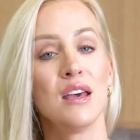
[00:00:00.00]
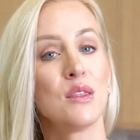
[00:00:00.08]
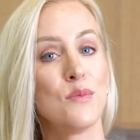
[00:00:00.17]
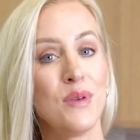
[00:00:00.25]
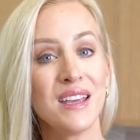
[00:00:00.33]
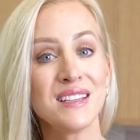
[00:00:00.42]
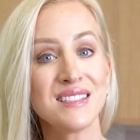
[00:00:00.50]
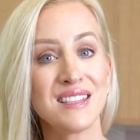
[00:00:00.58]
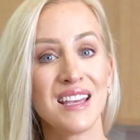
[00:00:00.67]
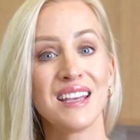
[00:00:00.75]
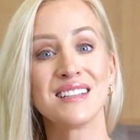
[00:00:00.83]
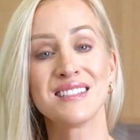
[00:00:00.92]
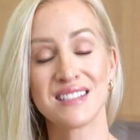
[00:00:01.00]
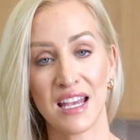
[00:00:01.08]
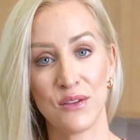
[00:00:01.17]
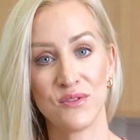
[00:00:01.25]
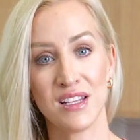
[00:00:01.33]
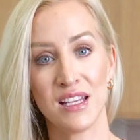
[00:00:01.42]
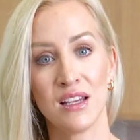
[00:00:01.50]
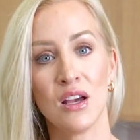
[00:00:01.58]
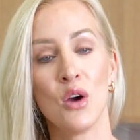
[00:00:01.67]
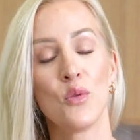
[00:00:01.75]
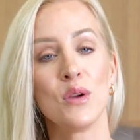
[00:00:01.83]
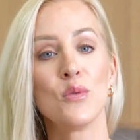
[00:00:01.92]
The biggest thing is safety.
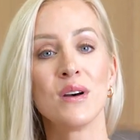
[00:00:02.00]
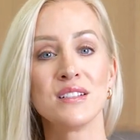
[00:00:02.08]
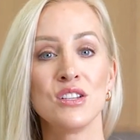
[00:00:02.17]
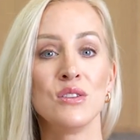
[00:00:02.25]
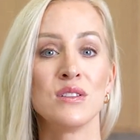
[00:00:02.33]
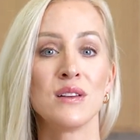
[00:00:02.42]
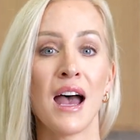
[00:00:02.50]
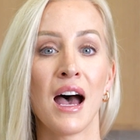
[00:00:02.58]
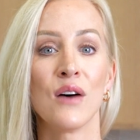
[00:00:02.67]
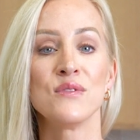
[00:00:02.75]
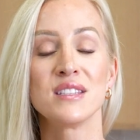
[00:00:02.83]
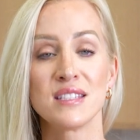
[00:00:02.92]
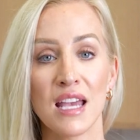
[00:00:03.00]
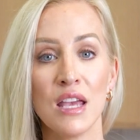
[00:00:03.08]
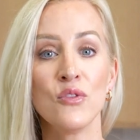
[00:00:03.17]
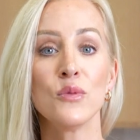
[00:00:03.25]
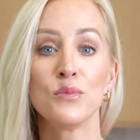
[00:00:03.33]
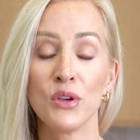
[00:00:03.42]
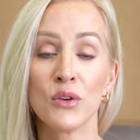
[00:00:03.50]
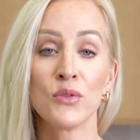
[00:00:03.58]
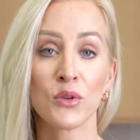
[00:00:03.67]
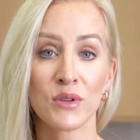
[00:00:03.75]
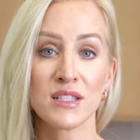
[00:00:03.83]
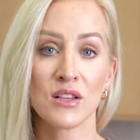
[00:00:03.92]
We want you to have safe,
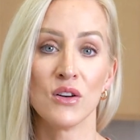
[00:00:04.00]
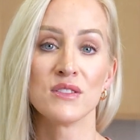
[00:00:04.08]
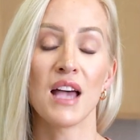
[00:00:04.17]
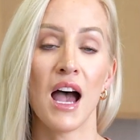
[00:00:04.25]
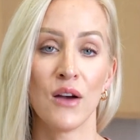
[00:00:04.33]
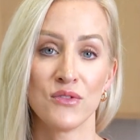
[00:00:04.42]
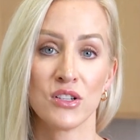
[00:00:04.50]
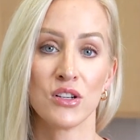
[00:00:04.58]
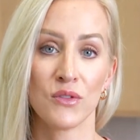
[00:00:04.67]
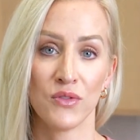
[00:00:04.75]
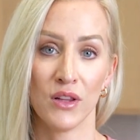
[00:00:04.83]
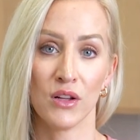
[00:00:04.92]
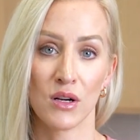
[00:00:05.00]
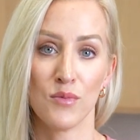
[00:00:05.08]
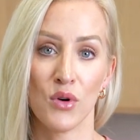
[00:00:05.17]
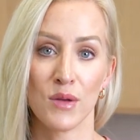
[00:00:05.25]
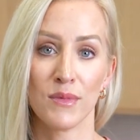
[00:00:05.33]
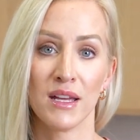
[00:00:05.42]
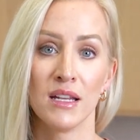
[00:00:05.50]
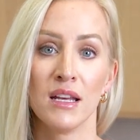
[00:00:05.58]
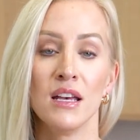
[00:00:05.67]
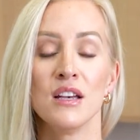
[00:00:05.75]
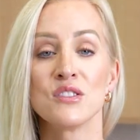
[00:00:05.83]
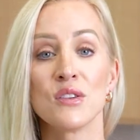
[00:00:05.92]
beautiful results after your filler appointment.
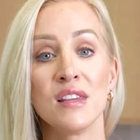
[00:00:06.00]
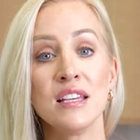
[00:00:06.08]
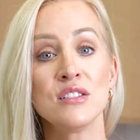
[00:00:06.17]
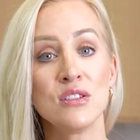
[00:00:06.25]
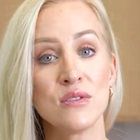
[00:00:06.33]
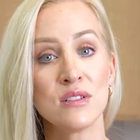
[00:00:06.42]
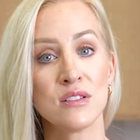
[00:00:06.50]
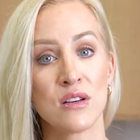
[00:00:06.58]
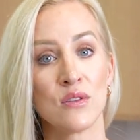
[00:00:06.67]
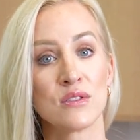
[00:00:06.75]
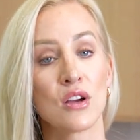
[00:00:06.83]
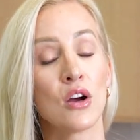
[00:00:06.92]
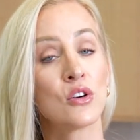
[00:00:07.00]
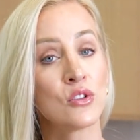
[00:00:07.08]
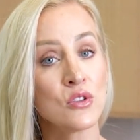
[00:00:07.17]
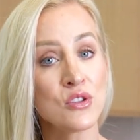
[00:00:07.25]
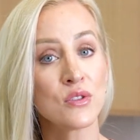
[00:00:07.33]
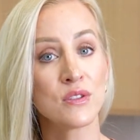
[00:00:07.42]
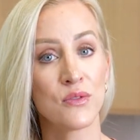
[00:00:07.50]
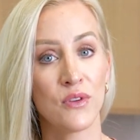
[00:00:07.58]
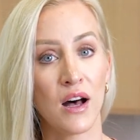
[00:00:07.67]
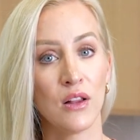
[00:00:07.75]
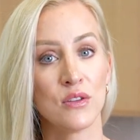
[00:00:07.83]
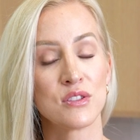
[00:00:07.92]
So these do's and don'ts are crucial to
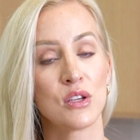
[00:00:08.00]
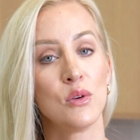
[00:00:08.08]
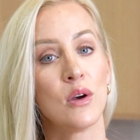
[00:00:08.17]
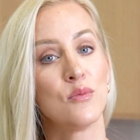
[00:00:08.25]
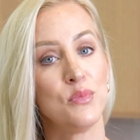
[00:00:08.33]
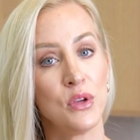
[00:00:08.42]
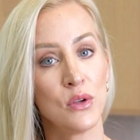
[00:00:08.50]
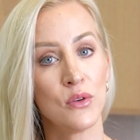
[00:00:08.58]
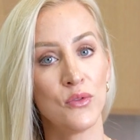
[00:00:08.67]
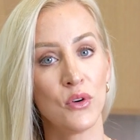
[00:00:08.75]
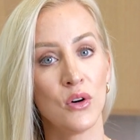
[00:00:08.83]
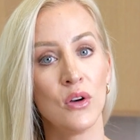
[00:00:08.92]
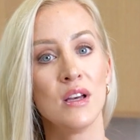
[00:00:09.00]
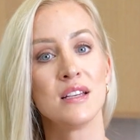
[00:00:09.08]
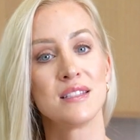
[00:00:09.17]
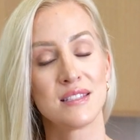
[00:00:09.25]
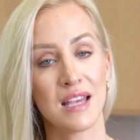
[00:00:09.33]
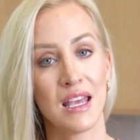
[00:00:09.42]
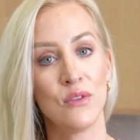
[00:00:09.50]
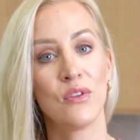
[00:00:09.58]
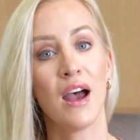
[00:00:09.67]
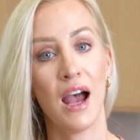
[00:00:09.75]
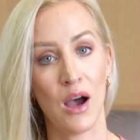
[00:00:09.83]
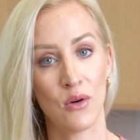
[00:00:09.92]
follow so you have beautiful, safe
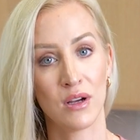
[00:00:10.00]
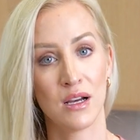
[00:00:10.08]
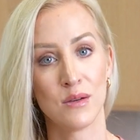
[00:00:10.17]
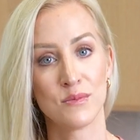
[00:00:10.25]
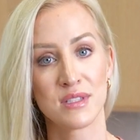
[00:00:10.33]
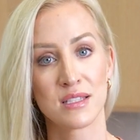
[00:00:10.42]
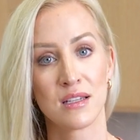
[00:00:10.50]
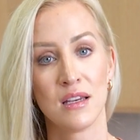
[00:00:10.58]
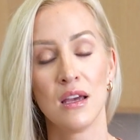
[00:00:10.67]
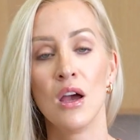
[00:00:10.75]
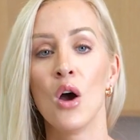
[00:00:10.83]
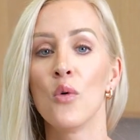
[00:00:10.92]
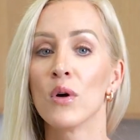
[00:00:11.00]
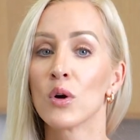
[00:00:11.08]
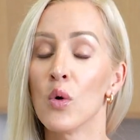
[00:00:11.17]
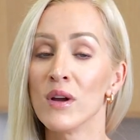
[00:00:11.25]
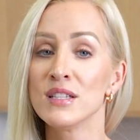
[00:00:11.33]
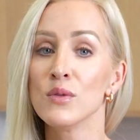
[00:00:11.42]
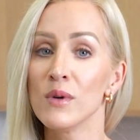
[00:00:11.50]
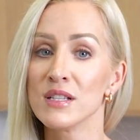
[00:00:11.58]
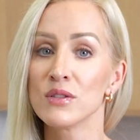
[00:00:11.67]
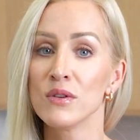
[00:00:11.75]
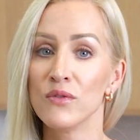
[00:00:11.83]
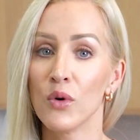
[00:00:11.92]
outcomes. We're going to want
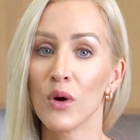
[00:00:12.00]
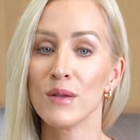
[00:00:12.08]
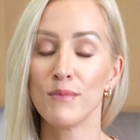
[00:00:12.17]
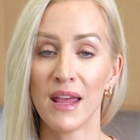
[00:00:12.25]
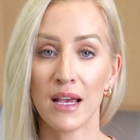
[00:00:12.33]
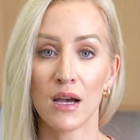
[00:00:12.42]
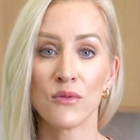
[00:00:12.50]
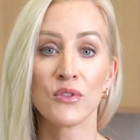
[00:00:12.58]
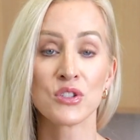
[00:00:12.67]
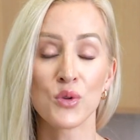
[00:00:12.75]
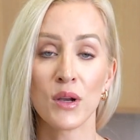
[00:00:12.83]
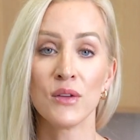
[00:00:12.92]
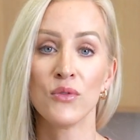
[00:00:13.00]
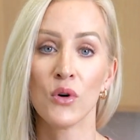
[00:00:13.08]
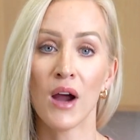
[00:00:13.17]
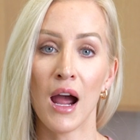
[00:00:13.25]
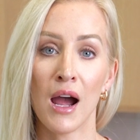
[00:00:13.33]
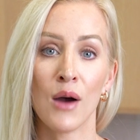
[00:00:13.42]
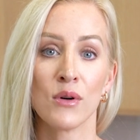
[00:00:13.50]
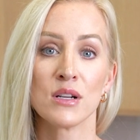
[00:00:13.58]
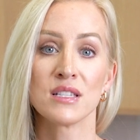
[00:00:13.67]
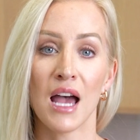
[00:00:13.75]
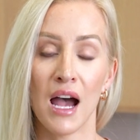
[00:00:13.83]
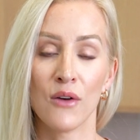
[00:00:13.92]
to avoid makeup for 24
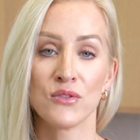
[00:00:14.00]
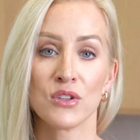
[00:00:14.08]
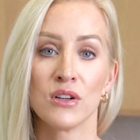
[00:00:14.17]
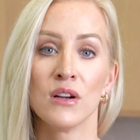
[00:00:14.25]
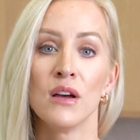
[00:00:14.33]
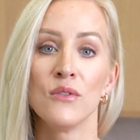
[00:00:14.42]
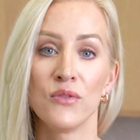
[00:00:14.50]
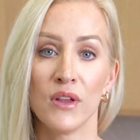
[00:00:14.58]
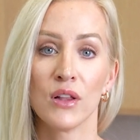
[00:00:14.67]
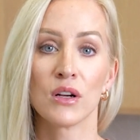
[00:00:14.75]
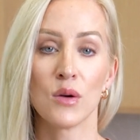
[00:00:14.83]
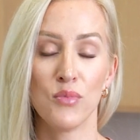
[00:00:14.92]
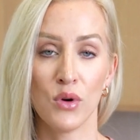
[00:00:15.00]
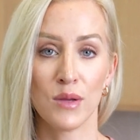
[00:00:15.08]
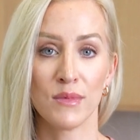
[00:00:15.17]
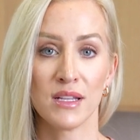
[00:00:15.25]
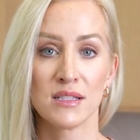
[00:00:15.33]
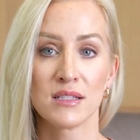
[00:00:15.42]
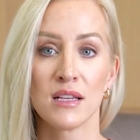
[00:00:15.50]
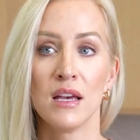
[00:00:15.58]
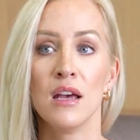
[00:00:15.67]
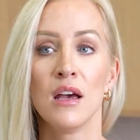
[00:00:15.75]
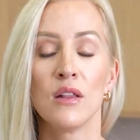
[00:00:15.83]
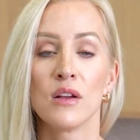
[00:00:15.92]
hours after filler appointments.
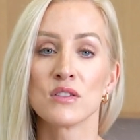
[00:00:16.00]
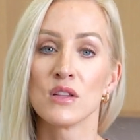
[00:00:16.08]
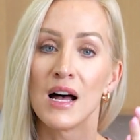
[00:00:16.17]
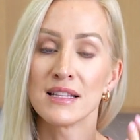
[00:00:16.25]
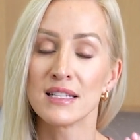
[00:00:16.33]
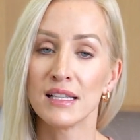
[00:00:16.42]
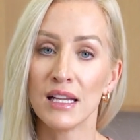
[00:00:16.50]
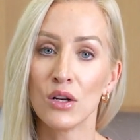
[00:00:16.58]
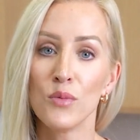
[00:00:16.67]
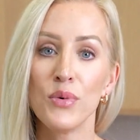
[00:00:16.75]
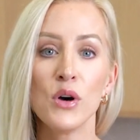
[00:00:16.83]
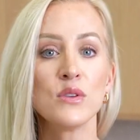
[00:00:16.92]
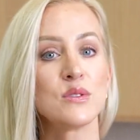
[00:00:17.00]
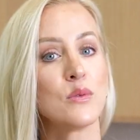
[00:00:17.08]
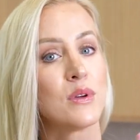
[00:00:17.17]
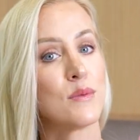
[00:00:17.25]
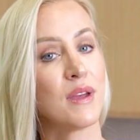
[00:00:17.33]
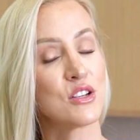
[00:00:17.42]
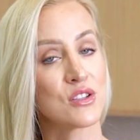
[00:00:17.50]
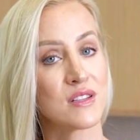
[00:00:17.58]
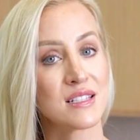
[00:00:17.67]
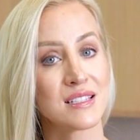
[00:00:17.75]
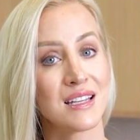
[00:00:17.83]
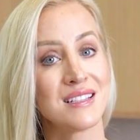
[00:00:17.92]
There's lots of needle pokes. We want to make sure the
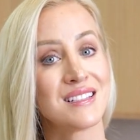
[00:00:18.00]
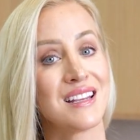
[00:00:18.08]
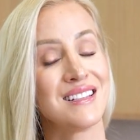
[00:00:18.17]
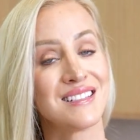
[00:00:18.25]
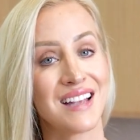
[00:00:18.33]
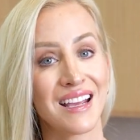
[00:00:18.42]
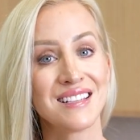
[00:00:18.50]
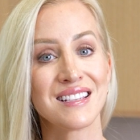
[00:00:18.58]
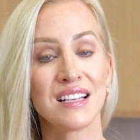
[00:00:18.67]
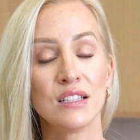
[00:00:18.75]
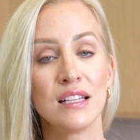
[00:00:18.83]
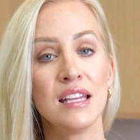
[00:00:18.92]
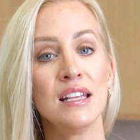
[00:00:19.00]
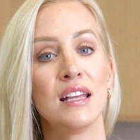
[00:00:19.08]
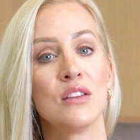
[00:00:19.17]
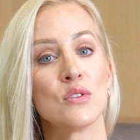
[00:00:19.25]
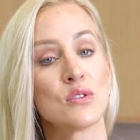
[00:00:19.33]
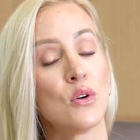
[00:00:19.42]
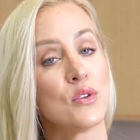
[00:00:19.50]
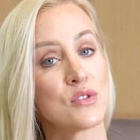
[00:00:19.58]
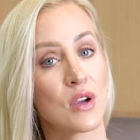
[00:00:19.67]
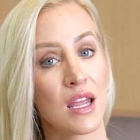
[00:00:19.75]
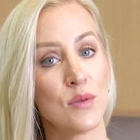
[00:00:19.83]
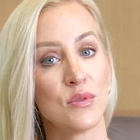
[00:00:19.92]
skin stays nice and clean and those holes
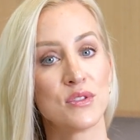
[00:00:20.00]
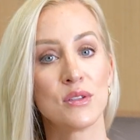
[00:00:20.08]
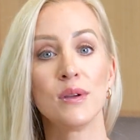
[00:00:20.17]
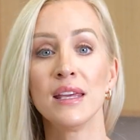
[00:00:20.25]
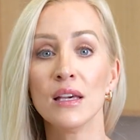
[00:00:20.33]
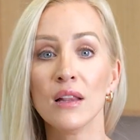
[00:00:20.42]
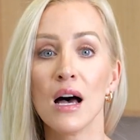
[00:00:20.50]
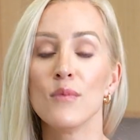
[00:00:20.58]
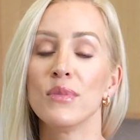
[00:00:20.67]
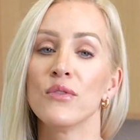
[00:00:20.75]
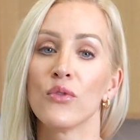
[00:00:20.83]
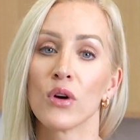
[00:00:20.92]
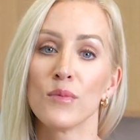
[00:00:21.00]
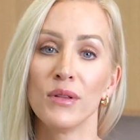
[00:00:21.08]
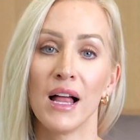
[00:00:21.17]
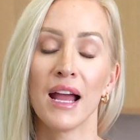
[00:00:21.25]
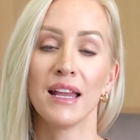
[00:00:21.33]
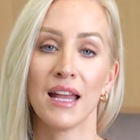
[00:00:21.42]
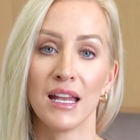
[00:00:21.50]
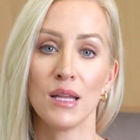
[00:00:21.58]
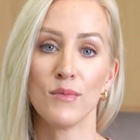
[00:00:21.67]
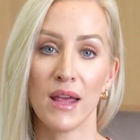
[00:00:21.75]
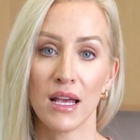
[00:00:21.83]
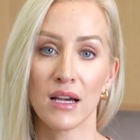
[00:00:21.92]
are able to heal up before applying any
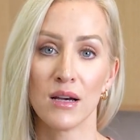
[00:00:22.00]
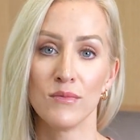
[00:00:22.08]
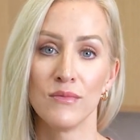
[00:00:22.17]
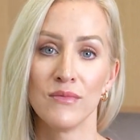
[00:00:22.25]
makeup.